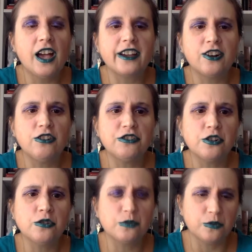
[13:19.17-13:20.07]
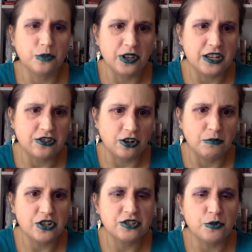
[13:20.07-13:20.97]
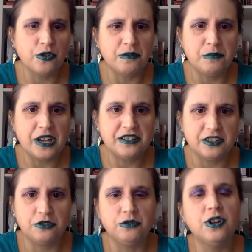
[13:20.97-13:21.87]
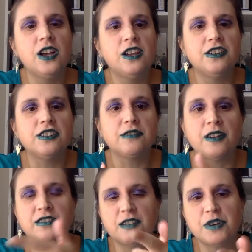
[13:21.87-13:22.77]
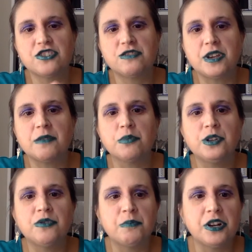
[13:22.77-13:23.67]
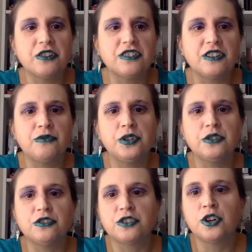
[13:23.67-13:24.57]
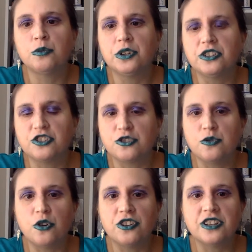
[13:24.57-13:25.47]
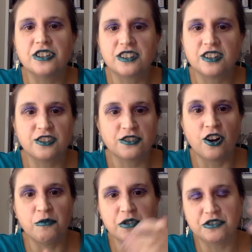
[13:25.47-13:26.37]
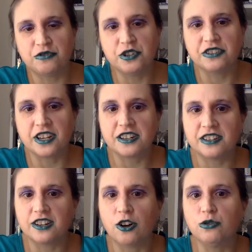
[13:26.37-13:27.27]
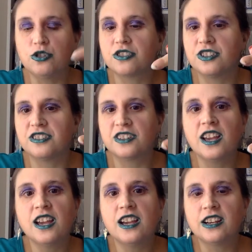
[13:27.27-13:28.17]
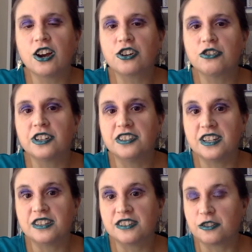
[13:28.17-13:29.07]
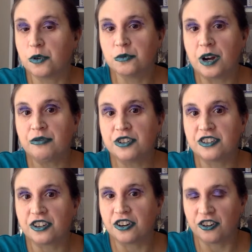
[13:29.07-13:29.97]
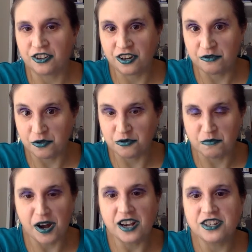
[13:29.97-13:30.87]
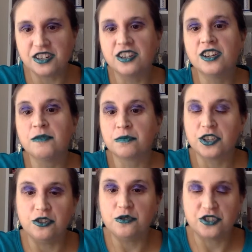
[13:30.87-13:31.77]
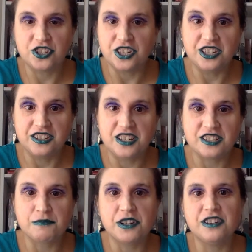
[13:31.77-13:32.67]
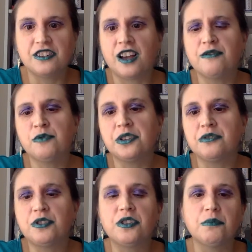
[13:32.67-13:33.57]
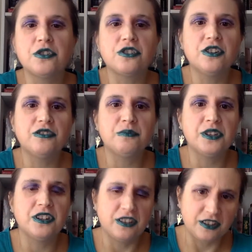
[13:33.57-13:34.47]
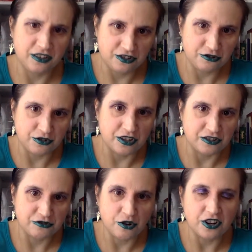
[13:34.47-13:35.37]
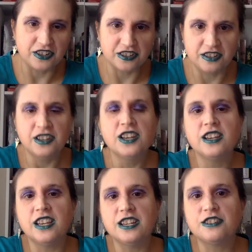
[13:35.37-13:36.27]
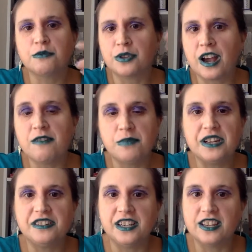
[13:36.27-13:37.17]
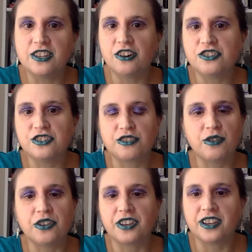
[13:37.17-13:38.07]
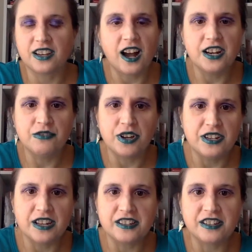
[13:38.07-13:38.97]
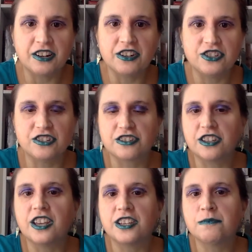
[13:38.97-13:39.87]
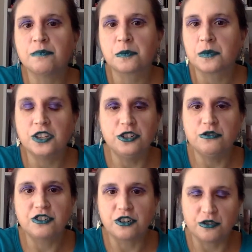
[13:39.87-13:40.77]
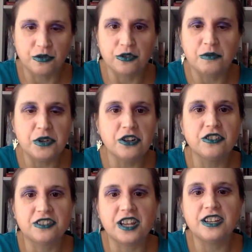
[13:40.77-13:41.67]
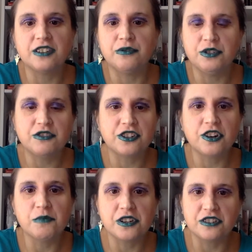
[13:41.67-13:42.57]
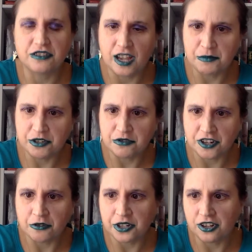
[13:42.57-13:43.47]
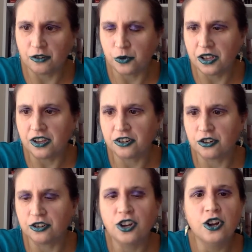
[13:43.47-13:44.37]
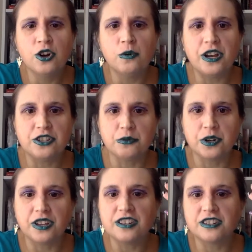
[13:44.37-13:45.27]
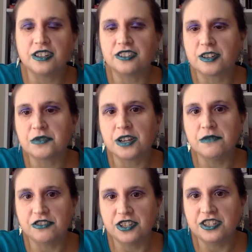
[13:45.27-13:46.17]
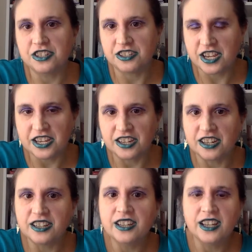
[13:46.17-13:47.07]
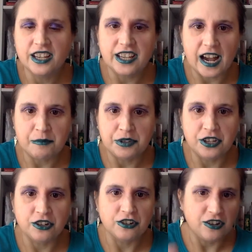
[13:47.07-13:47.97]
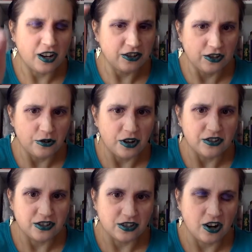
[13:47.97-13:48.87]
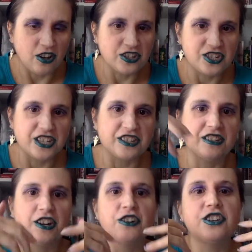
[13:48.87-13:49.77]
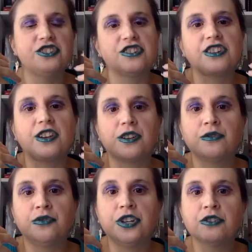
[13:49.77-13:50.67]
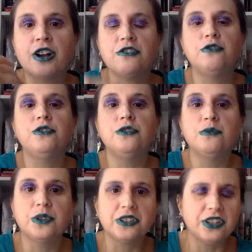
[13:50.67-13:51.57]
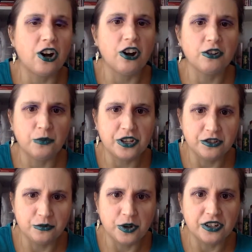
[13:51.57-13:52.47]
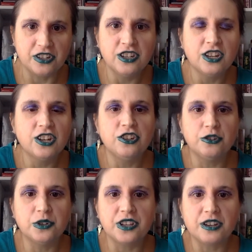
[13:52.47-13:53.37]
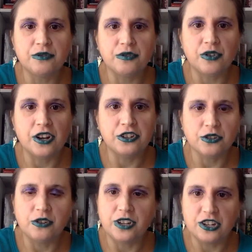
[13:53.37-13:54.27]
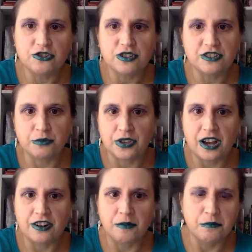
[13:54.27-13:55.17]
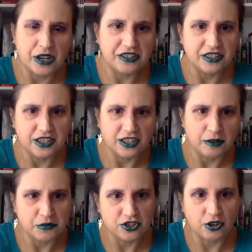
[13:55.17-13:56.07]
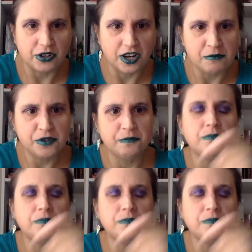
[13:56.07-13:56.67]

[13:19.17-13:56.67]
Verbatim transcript: I can also her relate to her much more than Betsy, who does, as I mentioned, make a brief appearance that feels really shoehorned, and it's almost, it feels like it's saying, oh, look, this character exists, and we're referencing her, and we're reminding you she exists, but it, I really feel the book could have been as strong as it is without Betsy in there. It just felt, like, kind of unnecessary just to, like, use her for the mere sake of using her, because Emily was already well on her way to realizing sometimes you need to take a gap year and not go on to college necessarily, and just like figure out who you really are and what you want to do in life and find your own interest without um, Betsy um, showing up.